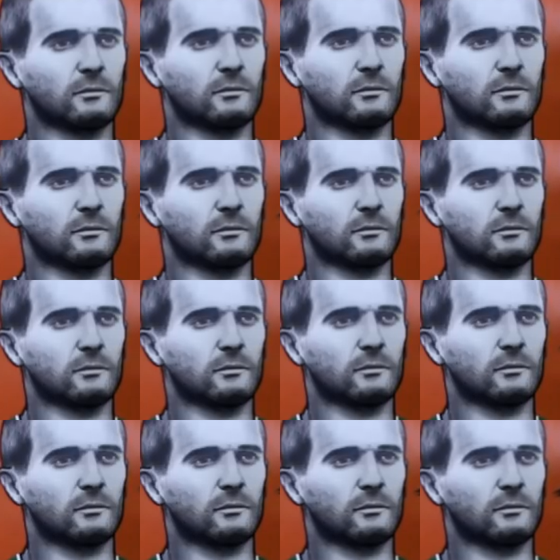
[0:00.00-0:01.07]

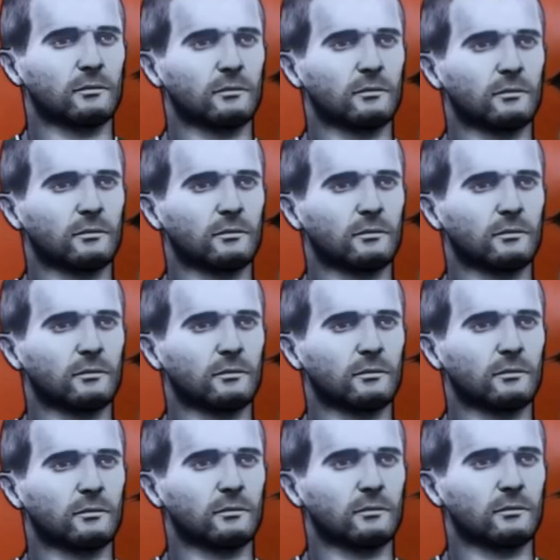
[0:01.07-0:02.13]

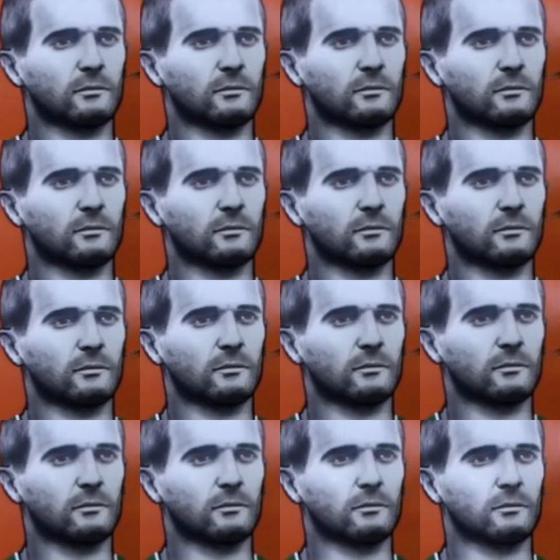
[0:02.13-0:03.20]

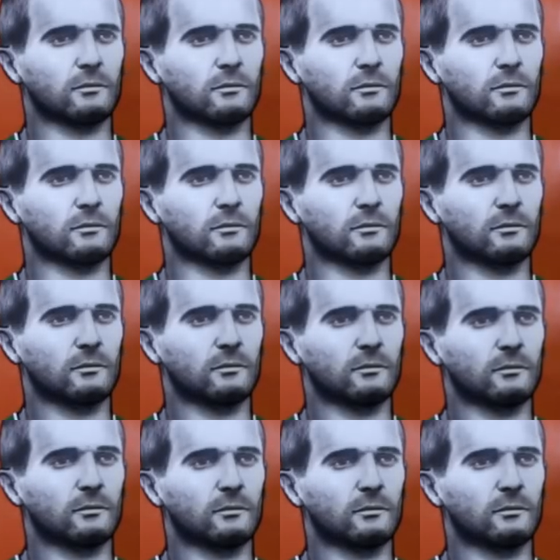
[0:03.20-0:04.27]

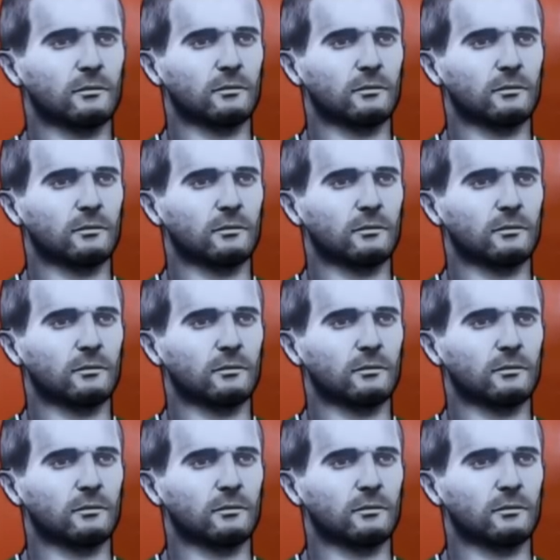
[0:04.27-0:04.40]
[no speech]